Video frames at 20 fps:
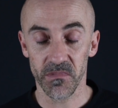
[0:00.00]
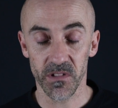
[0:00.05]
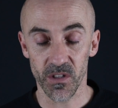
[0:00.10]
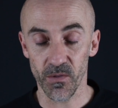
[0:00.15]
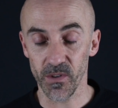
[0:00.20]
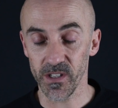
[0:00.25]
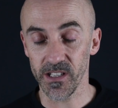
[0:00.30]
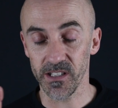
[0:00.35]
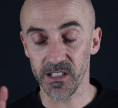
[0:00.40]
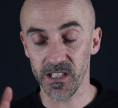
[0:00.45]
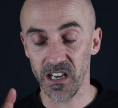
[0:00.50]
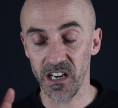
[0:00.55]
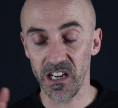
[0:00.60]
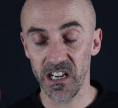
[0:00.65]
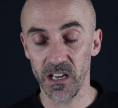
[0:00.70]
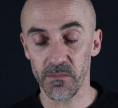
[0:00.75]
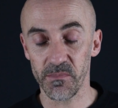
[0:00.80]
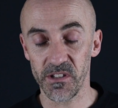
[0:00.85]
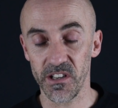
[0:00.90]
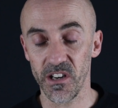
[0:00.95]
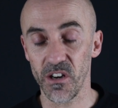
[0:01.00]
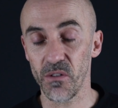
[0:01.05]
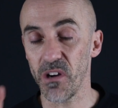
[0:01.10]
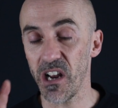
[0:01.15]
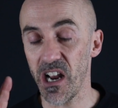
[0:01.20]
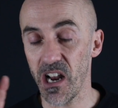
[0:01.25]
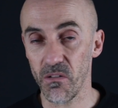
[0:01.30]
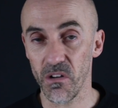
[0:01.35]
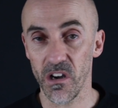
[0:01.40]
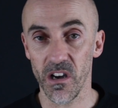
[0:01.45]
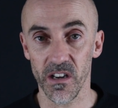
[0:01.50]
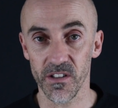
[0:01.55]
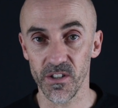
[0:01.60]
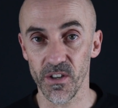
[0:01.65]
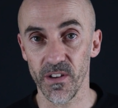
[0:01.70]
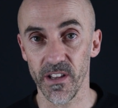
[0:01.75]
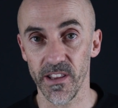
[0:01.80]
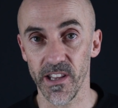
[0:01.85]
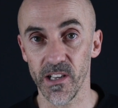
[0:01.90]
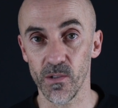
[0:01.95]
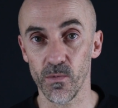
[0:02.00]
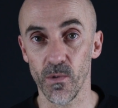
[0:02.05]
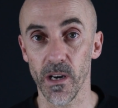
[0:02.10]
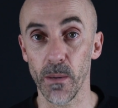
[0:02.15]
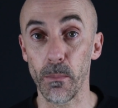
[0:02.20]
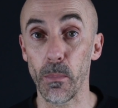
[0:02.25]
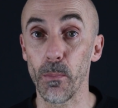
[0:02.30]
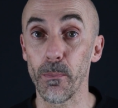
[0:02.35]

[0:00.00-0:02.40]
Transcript: So it's entirely up to you how hard you hit this one.